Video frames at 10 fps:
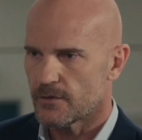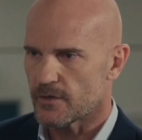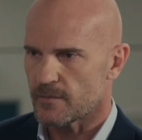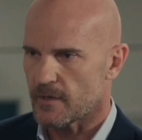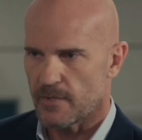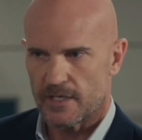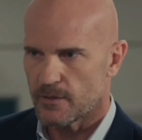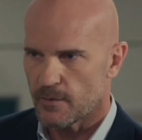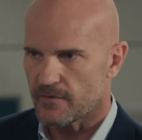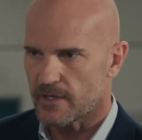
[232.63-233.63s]
You expect me to
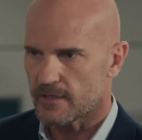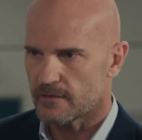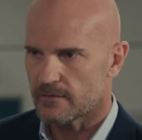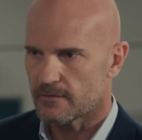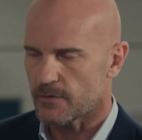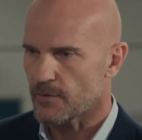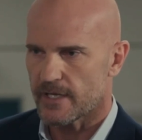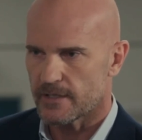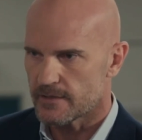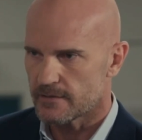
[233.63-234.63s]
do everything for three
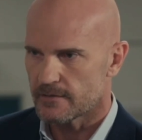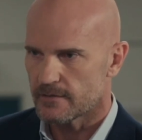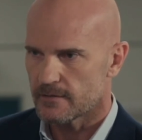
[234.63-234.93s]
kids?